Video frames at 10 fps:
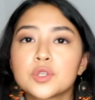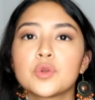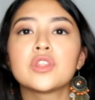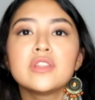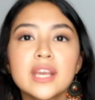
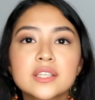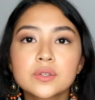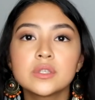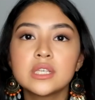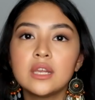So, the
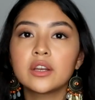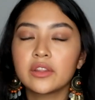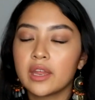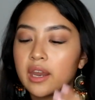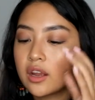next
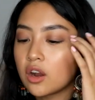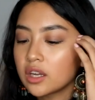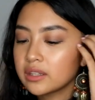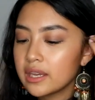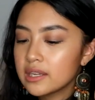concealer that I
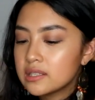got